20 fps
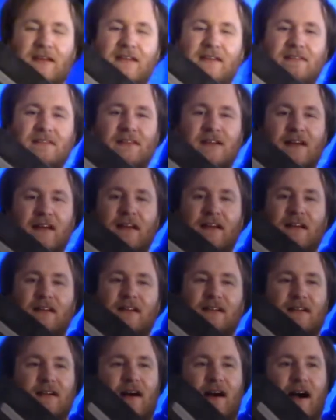And
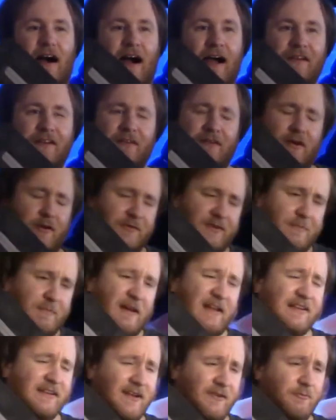I don't know,
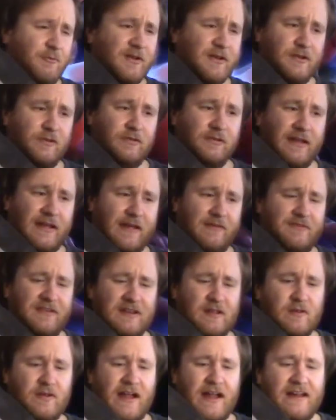depending on where you live in
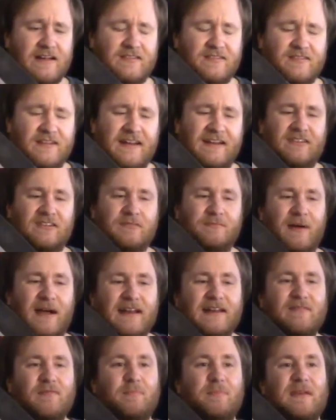the United States, you
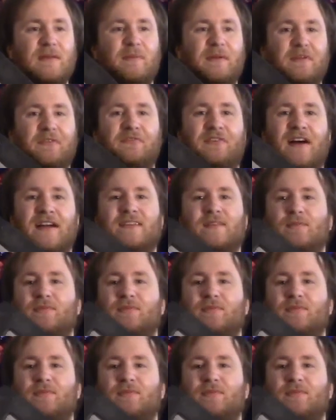might even be able to find some